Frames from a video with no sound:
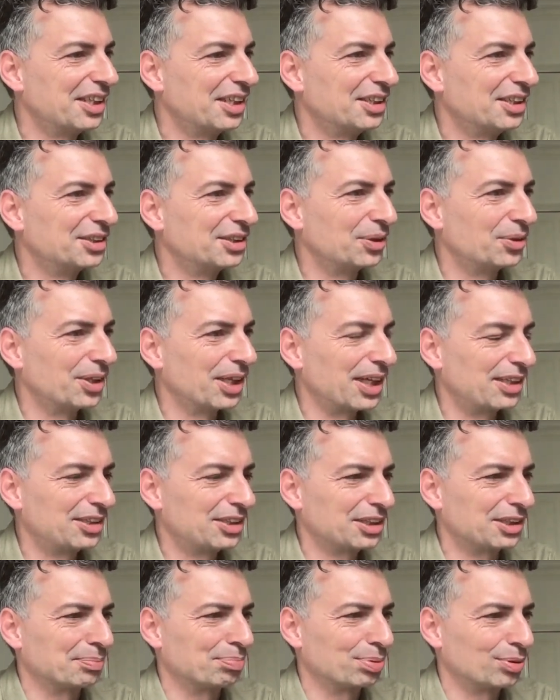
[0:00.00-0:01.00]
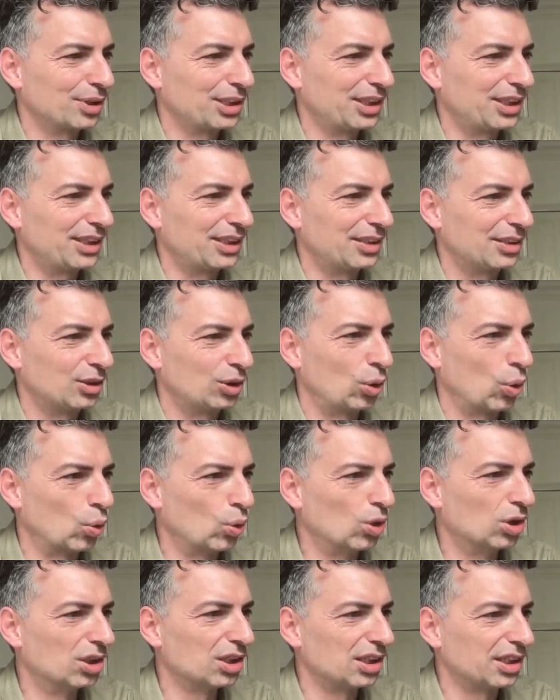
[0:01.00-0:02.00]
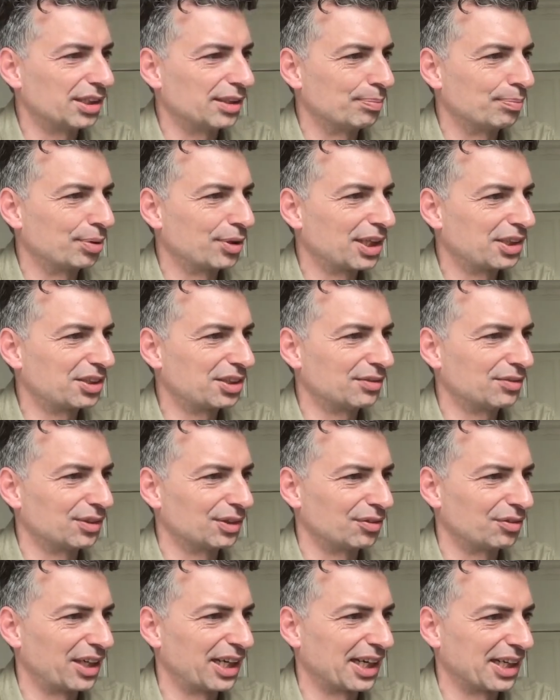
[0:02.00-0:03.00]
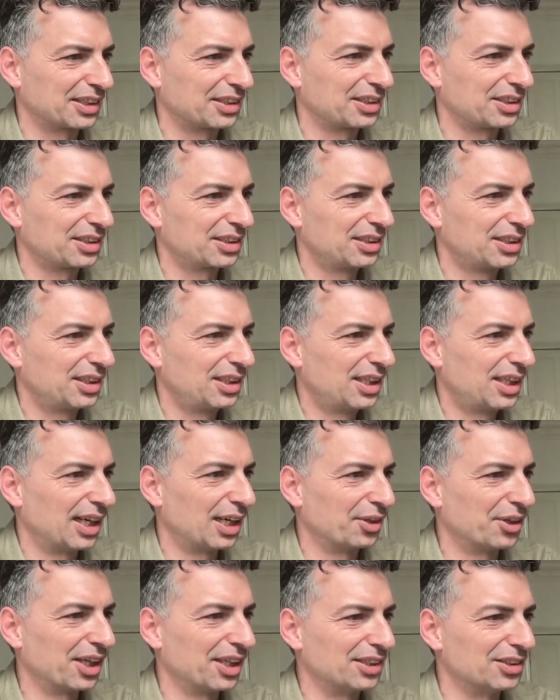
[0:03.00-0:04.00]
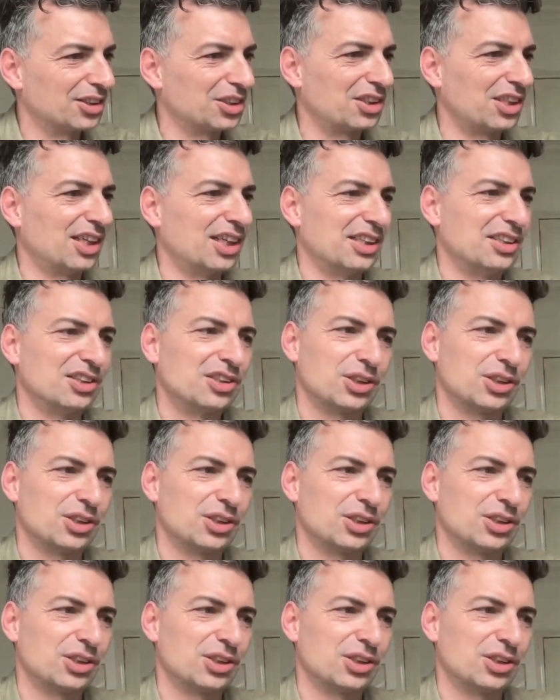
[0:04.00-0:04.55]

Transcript: So that is a pretty cool, impressive effect, how that is done.